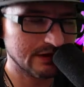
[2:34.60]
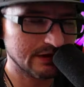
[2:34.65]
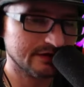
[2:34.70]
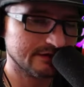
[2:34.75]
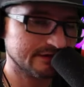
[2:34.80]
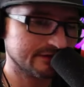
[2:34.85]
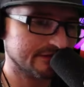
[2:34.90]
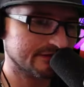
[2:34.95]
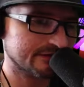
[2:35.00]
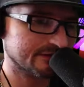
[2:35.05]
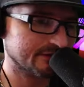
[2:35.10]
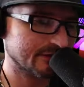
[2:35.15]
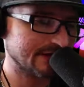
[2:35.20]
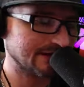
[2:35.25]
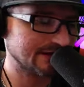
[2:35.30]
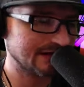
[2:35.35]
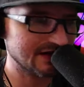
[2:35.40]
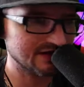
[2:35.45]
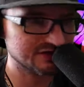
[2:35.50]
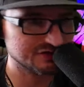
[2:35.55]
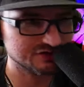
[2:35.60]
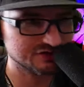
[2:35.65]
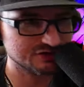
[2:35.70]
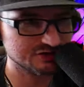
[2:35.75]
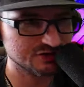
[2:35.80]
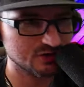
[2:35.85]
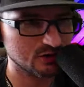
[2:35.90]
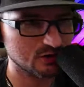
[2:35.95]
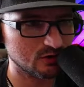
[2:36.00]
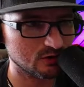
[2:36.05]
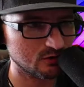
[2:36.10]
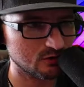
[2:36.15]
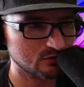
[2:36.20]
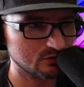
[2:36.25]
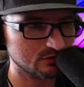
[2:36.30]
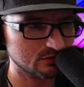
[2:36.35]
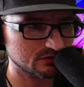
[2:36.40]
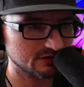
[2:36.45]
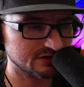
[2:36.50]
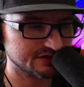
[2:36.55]
Since my last show,
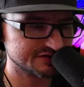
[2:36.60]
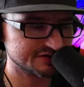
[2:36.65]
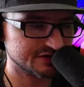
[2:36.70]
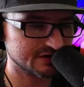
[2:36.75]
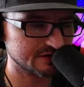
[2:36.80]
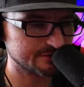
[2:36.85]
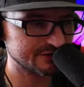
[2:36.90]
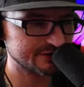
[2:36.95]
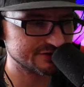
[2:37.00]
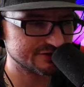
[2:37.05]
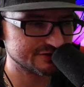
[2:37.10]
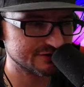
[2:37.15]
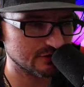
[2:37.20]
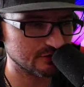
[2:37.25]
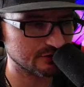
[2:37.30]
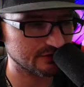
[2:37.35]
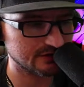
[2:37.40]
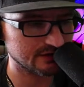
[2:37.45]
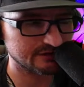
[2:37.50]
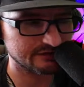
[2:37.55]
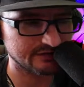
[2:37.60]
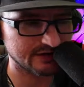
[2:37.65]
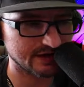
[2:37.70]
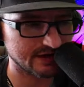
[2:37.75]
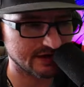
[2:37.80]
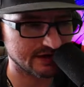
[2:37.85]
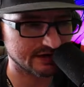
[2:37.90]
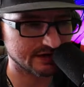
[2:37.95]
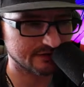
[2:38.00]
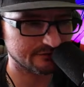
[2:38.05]
legitimate show that I've had,